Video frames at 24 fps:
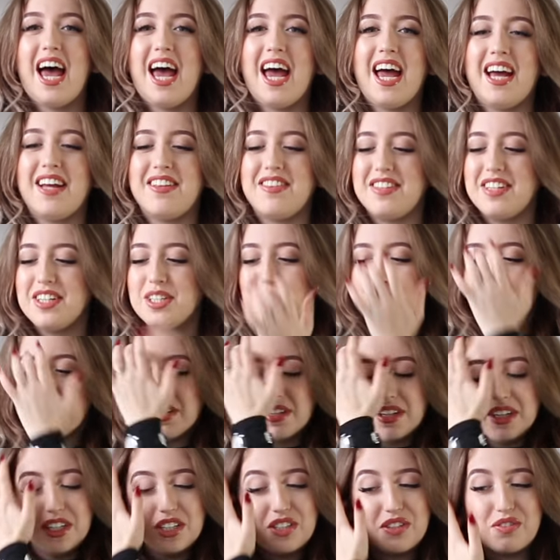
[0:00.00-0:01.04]
And this
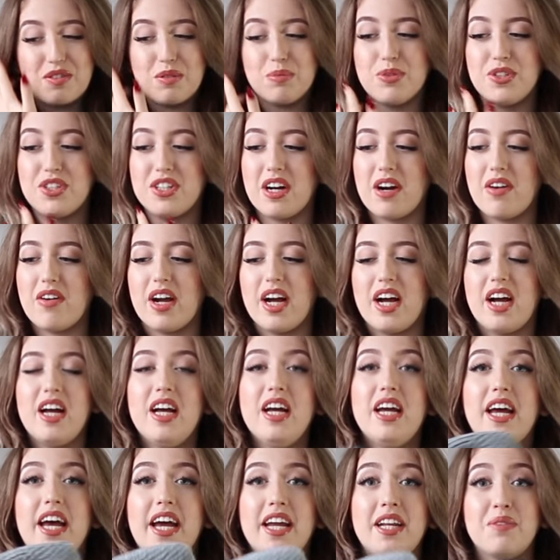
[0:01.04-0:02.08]
one is from Zara
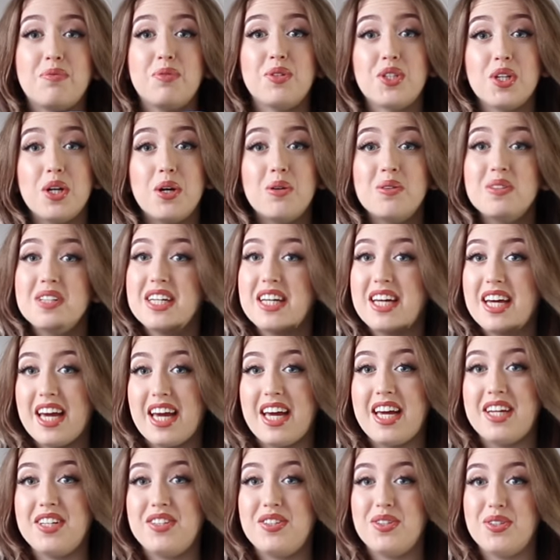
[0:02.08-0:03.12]
and it was only
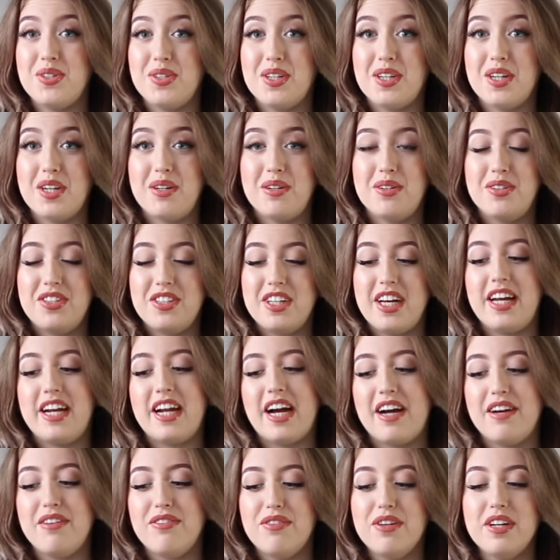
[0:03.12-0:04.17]
8 euros and
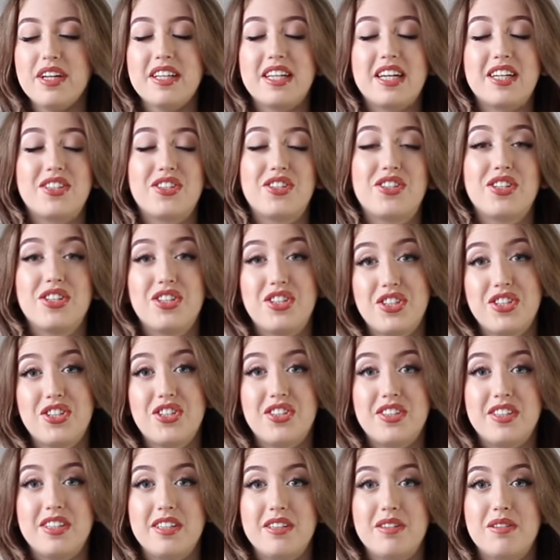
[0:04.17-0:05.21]
I think that's such a
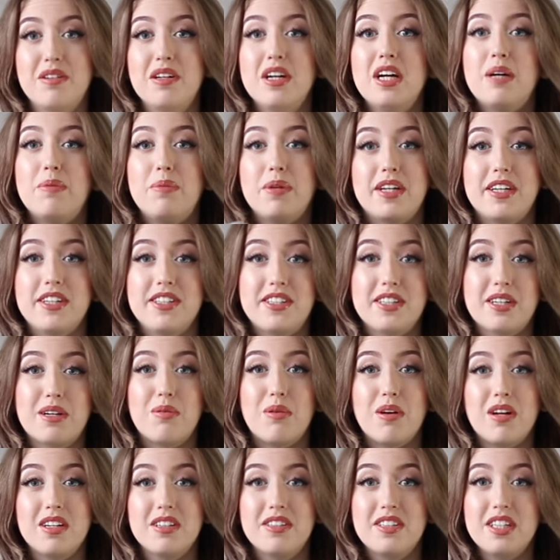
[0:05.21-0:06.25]
steal because the
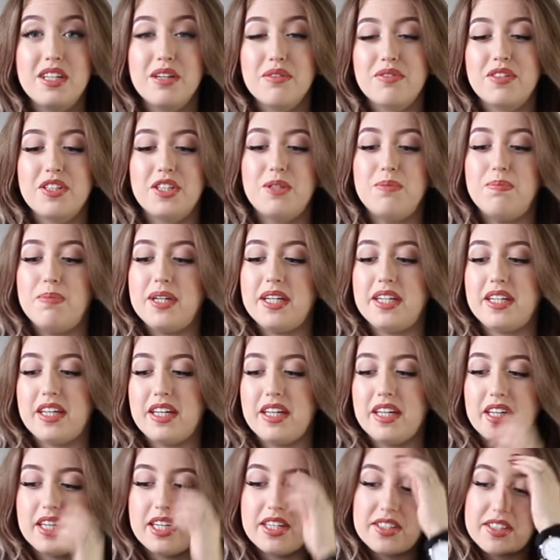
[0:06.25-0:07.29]
quality of this
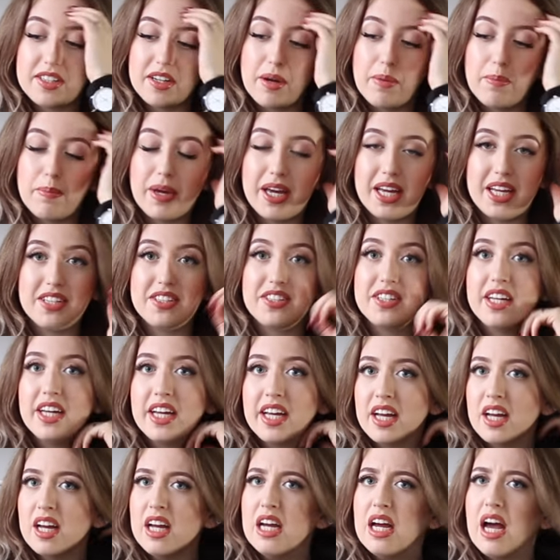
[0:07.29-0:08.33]
beanie is amazing.
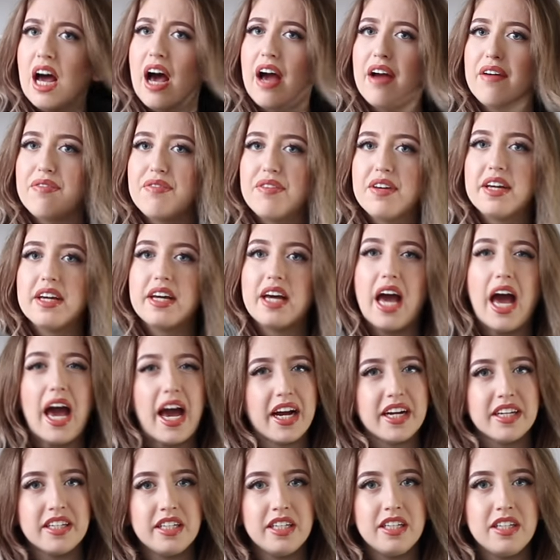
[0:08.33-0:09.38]
I think
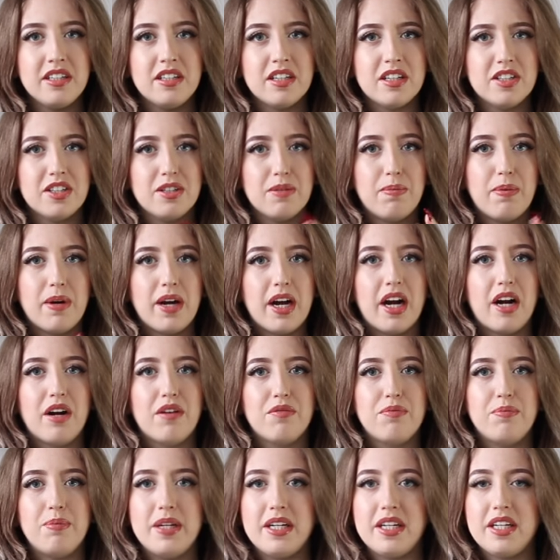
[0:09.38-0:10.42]
Acne does a pair
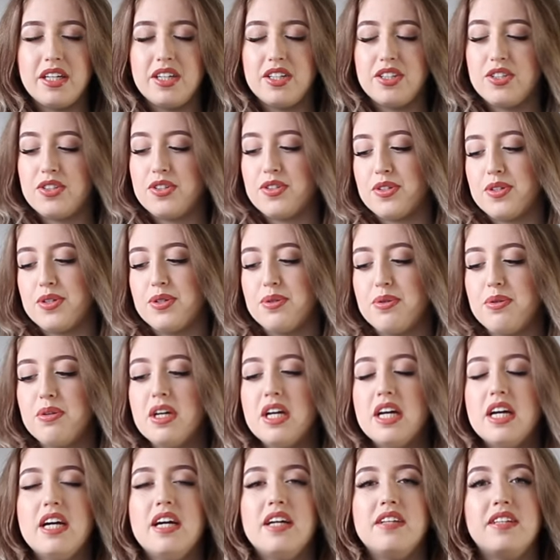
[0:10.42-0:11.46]
of beanies too
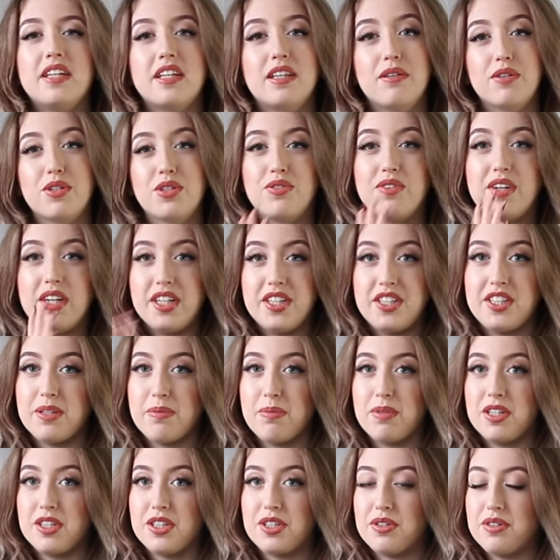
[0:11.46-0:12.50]
that looks very
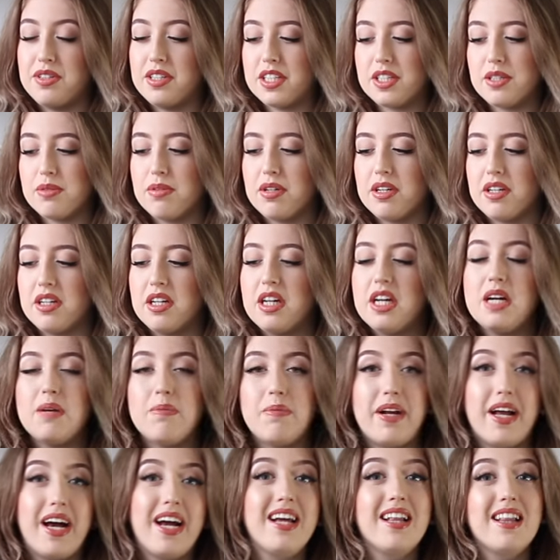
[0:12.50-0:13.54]
similar to this one
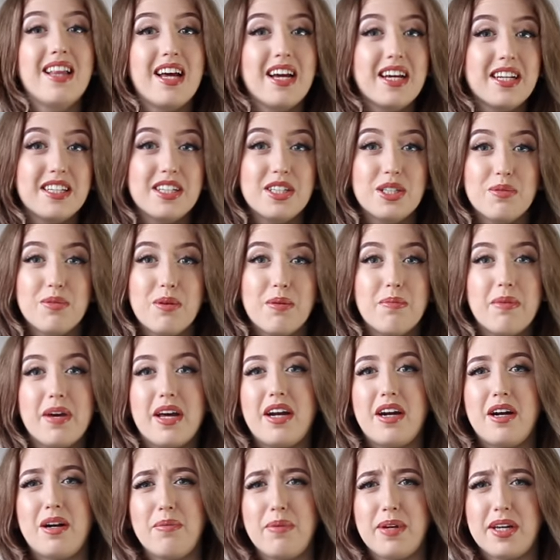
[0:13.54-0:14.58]
but I like this one
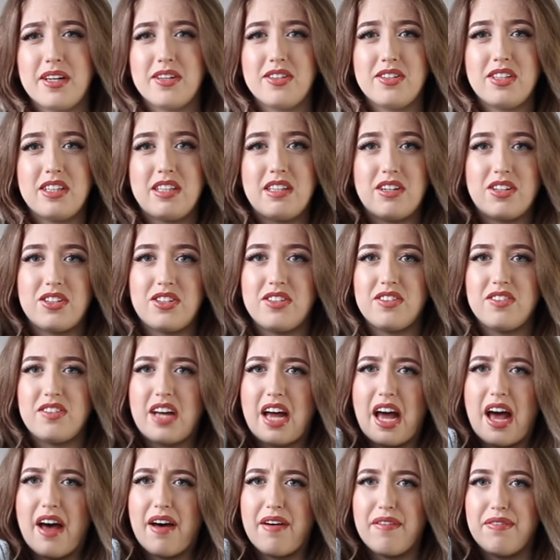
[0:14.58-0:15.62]
better because it doesn't
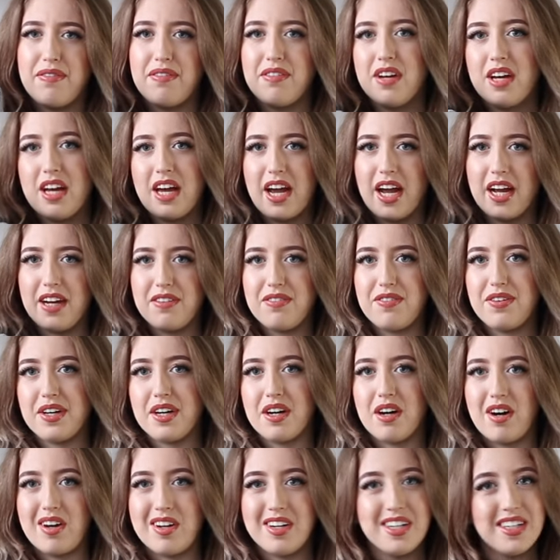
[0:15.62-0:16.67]
have anything
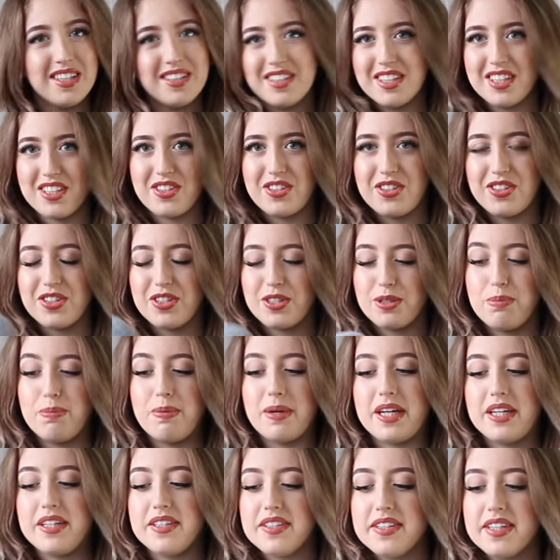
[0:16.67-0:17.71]
on it it's just
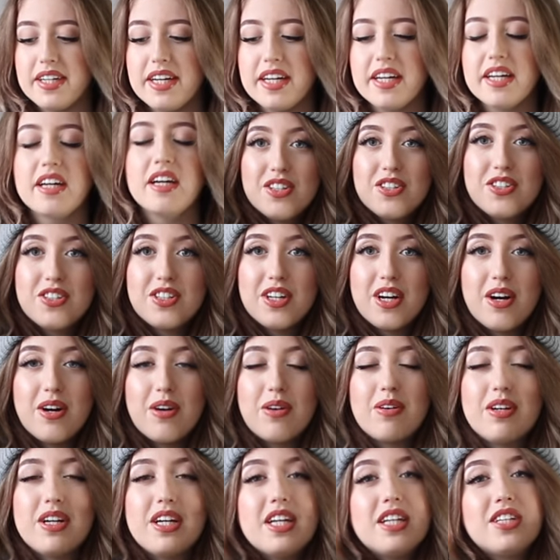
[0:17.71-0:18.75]
basic
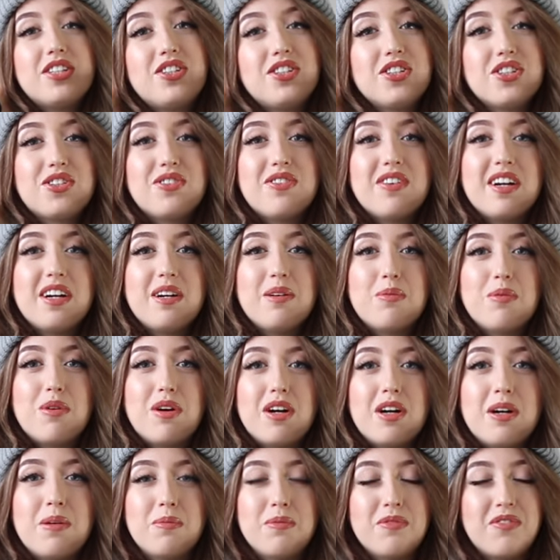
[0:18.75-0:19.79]
so it's just very
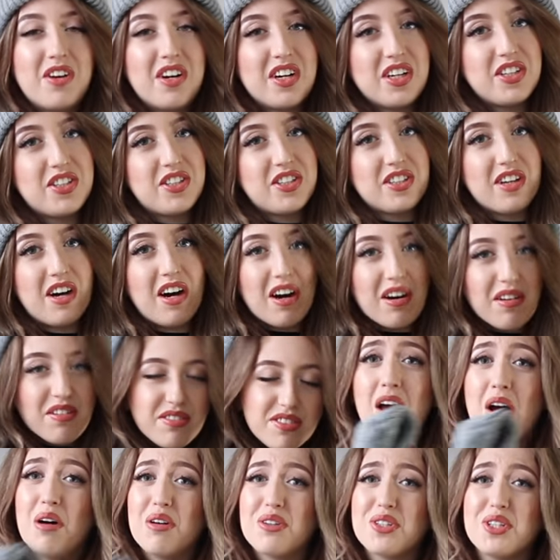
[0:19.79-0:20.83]
warm very
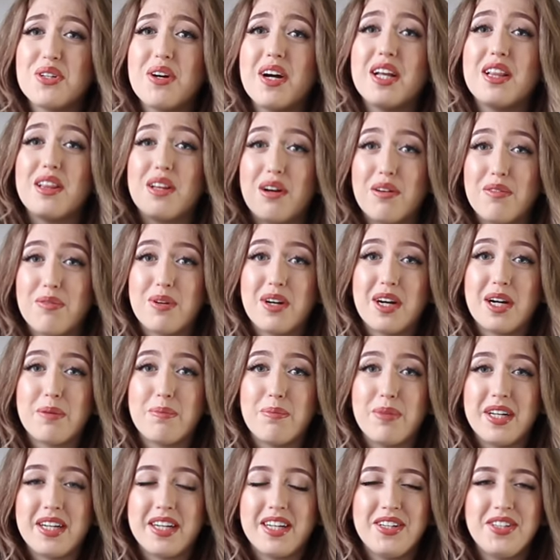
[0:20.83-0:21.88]
soft also I love wearing
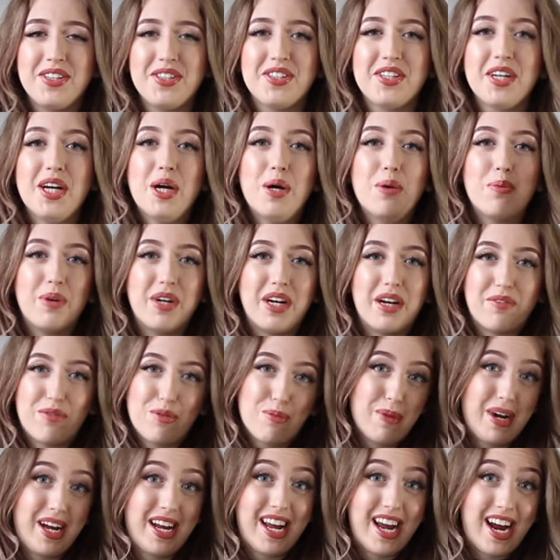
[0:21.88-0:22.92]
beanies whenever
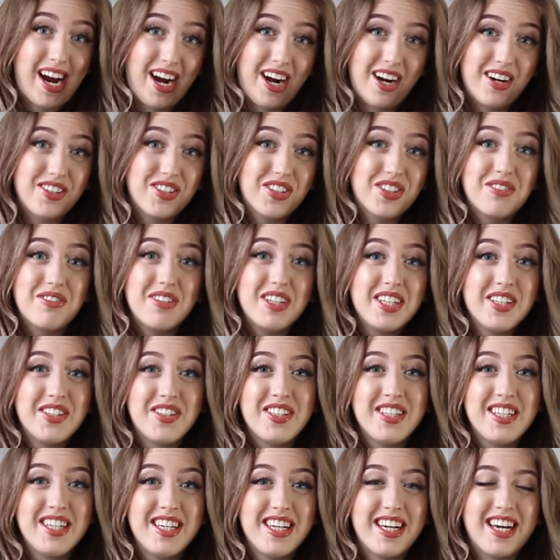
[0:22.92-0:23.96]
my hair is
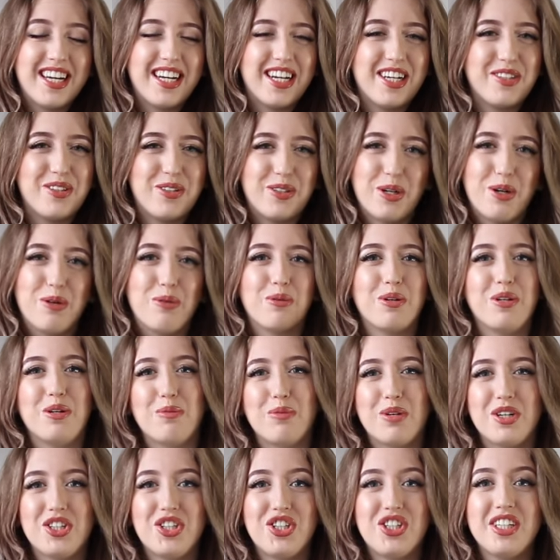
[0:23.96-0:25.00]
greasy and I don't want to
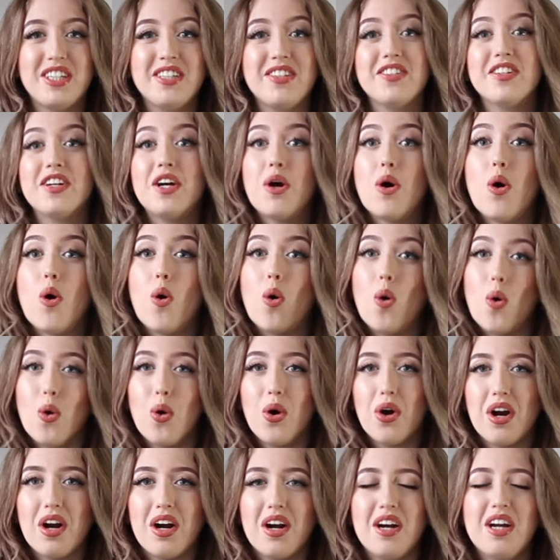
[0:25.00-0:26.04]
wash it
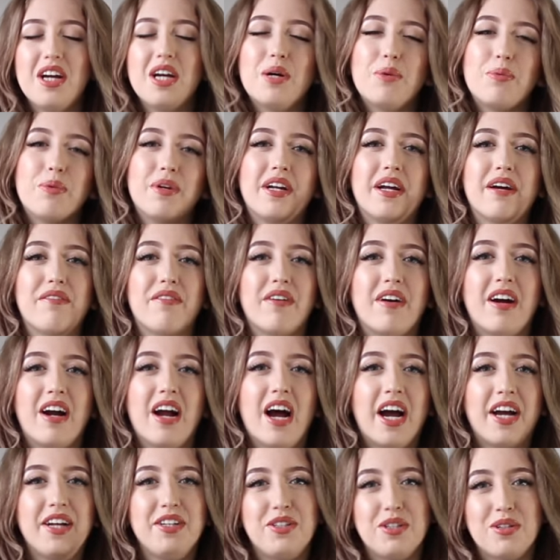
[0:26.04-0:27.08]
or whenever
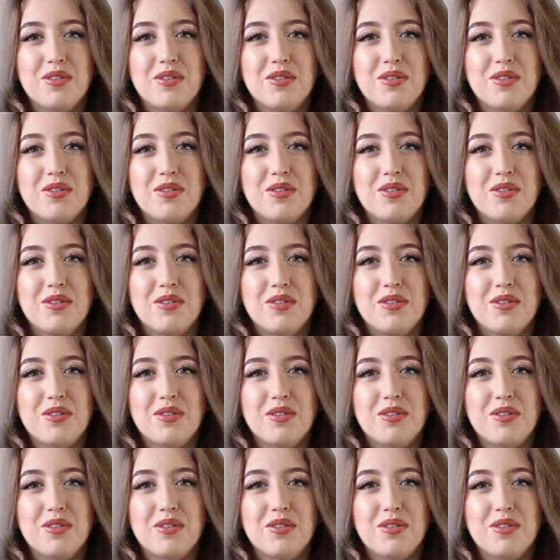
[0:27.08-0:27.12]
I